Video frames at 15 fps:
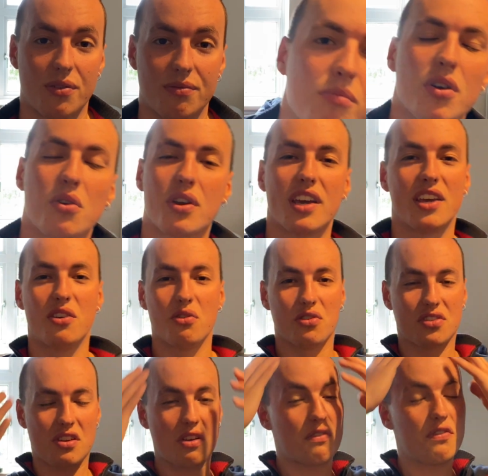But okay, you're
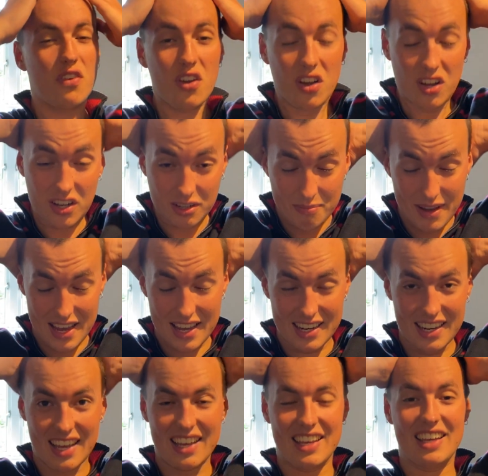saying, fuck man,
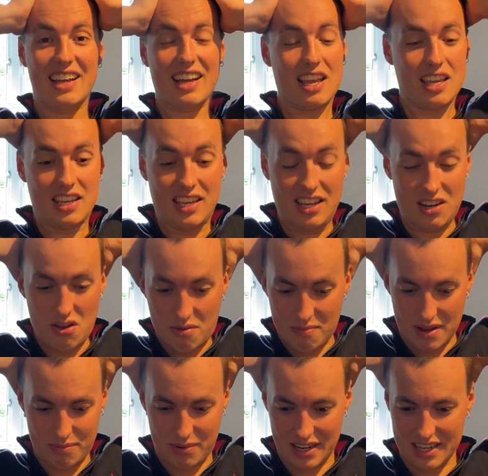I heated up
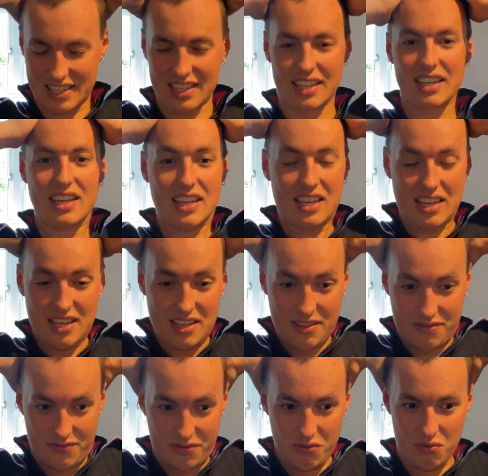my plastic
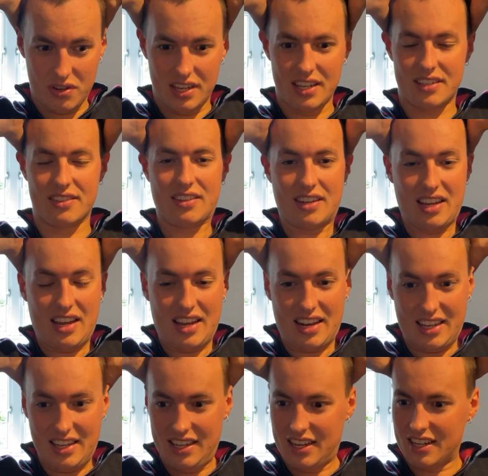food yesterday and I
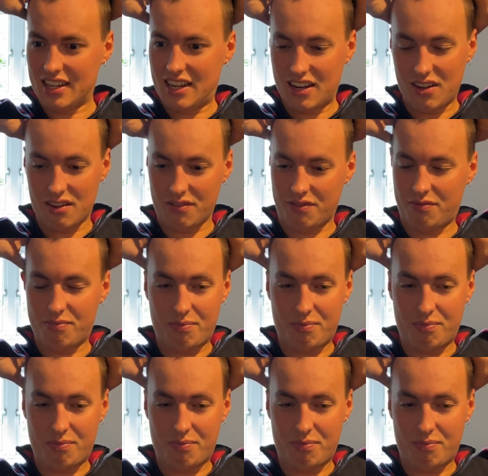eat a lot of